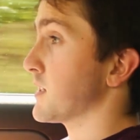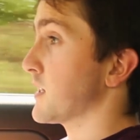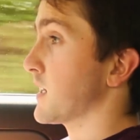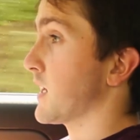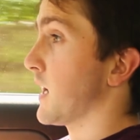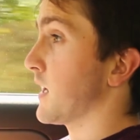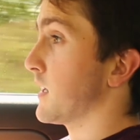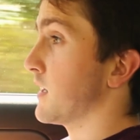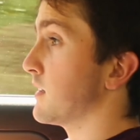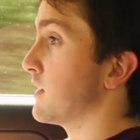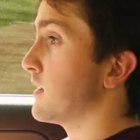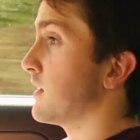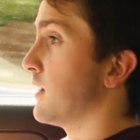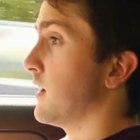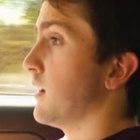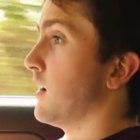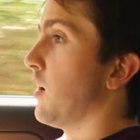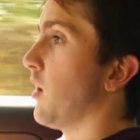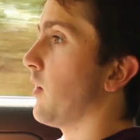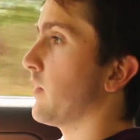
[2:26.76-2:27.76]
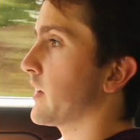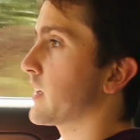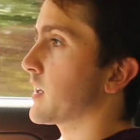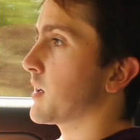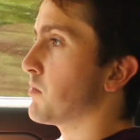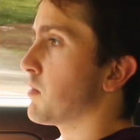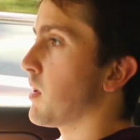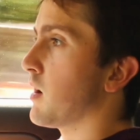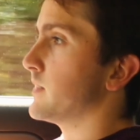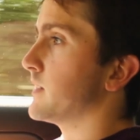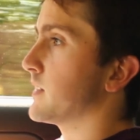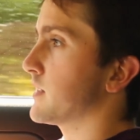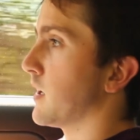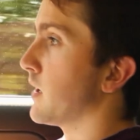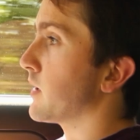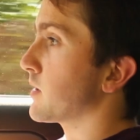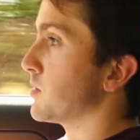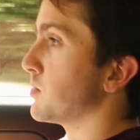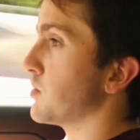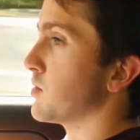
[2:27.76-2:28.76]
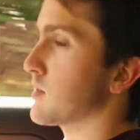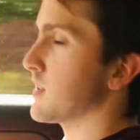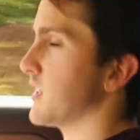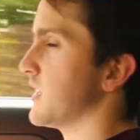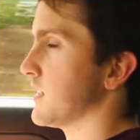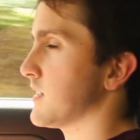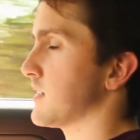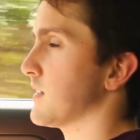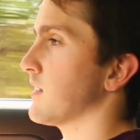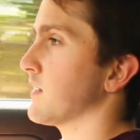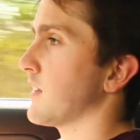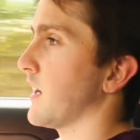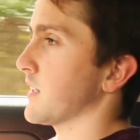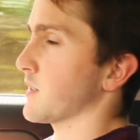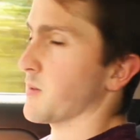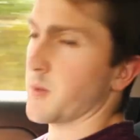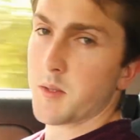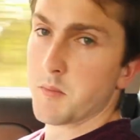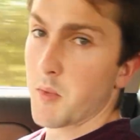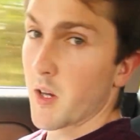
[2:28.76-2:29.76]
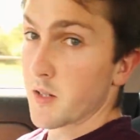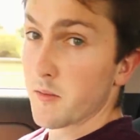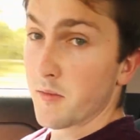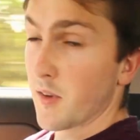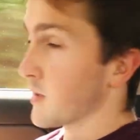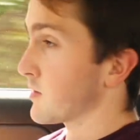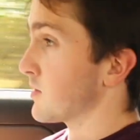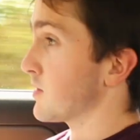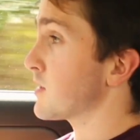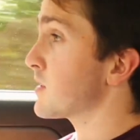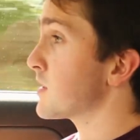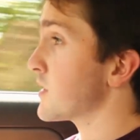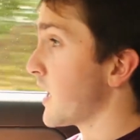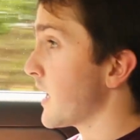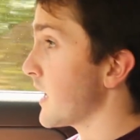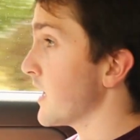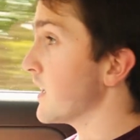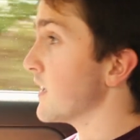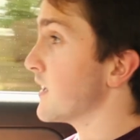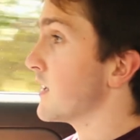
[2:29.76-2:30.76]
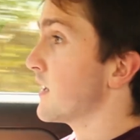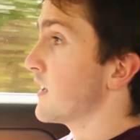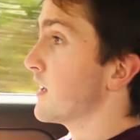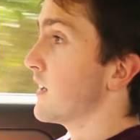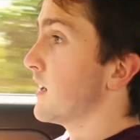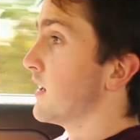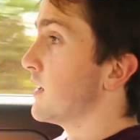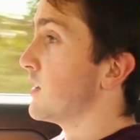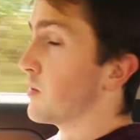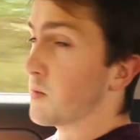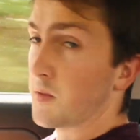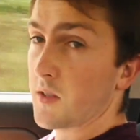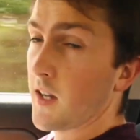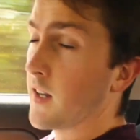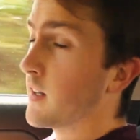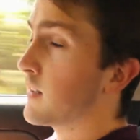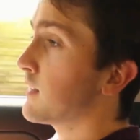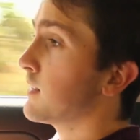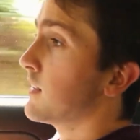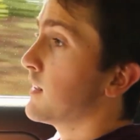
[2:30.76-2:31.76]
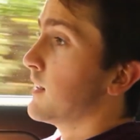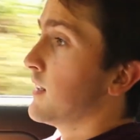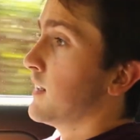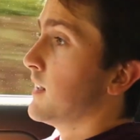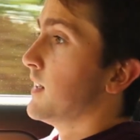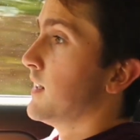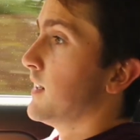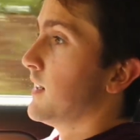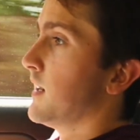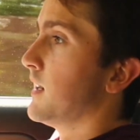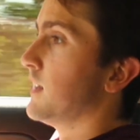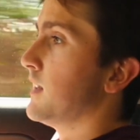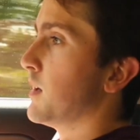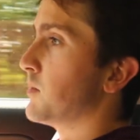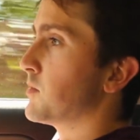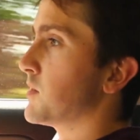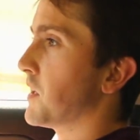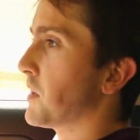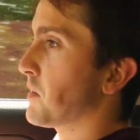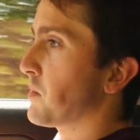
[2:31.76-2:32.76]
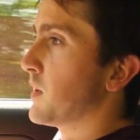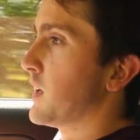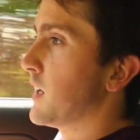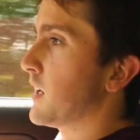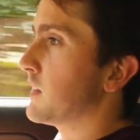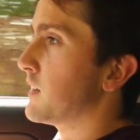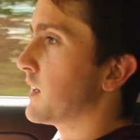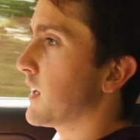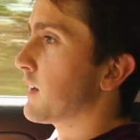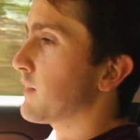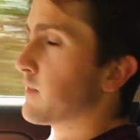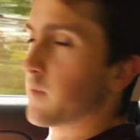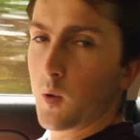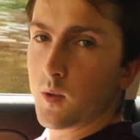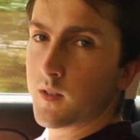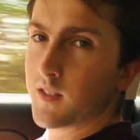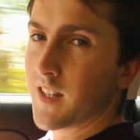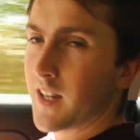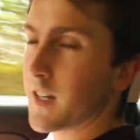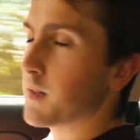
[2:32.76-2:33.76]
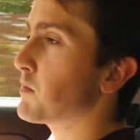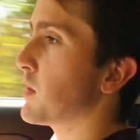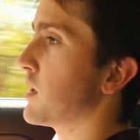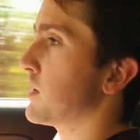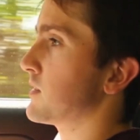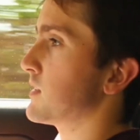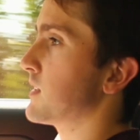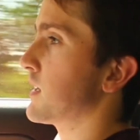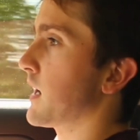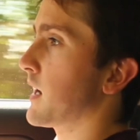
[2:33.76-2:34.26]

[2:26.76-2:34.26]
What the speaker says: to the gallon on the combined cycle, or at least that's what the manufacturers say you'll get. In the MG3, you'll only get 48 miles to the